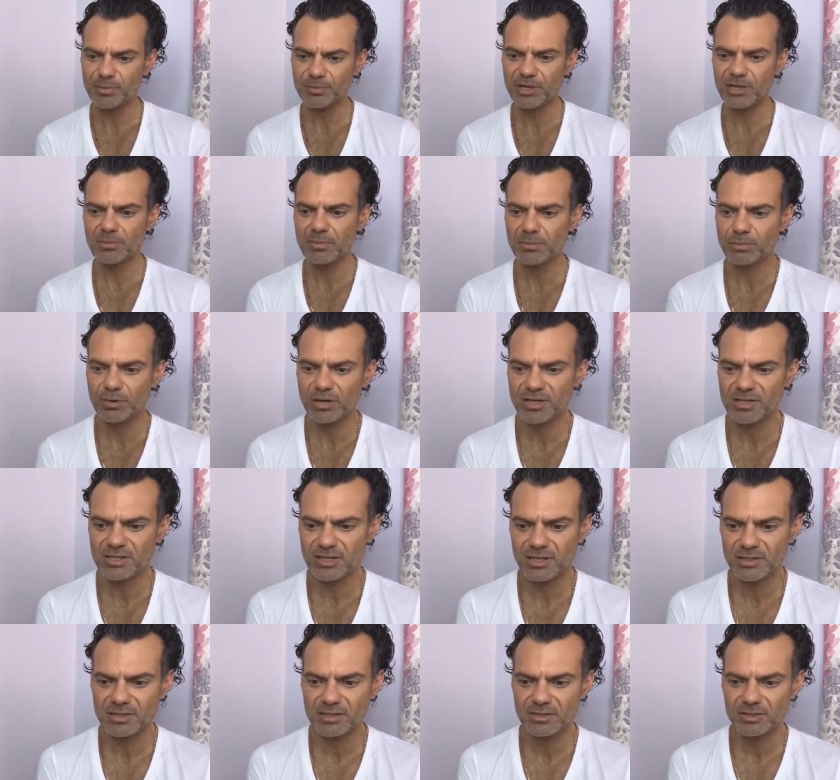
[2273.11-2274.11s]
but the premium
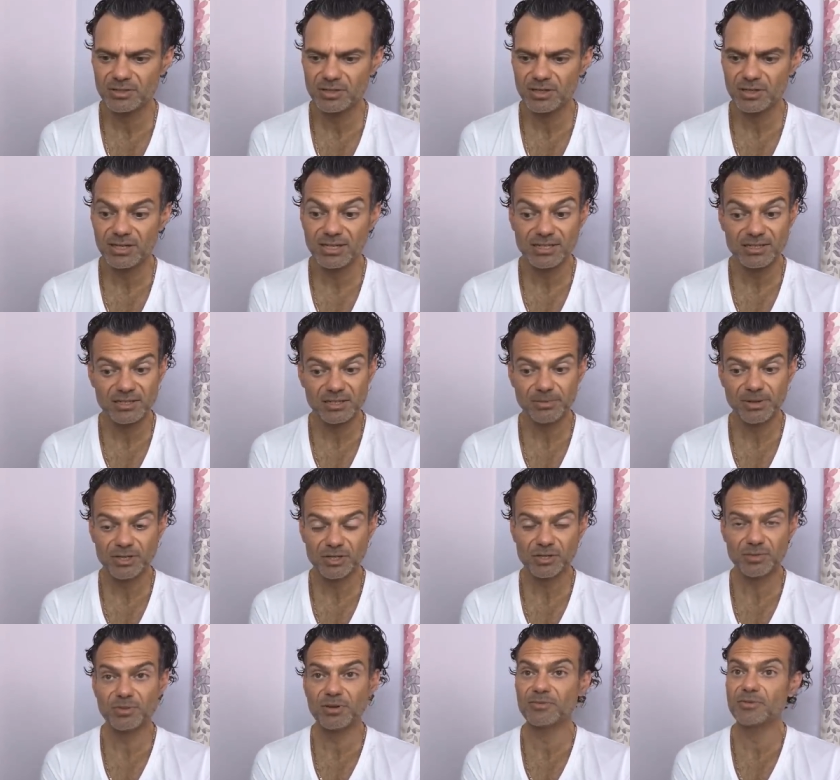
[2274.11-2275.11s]
price tent uh, needs to
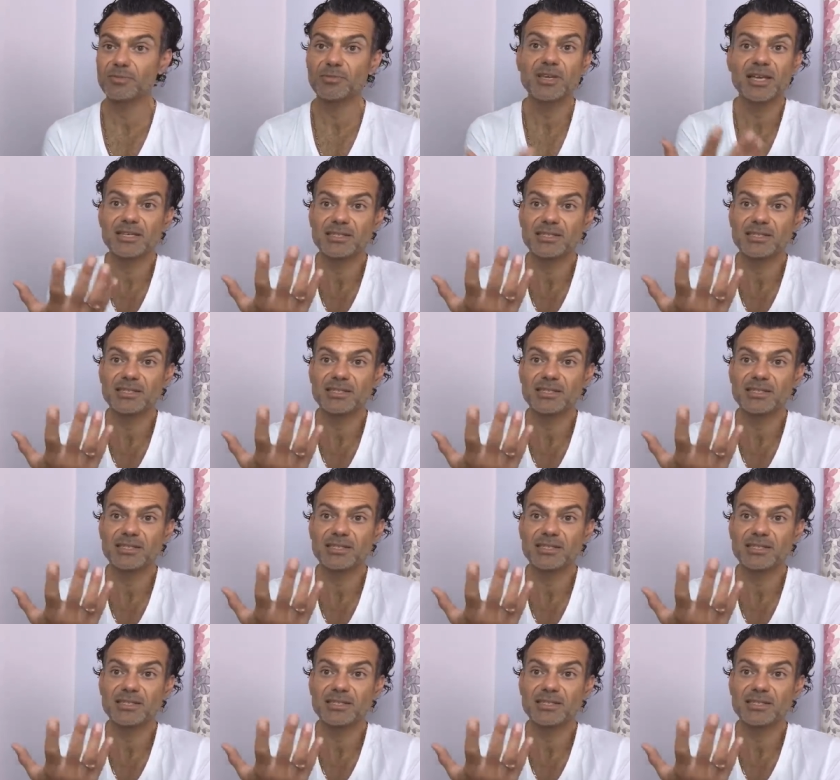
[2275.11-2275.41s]
match the perfume.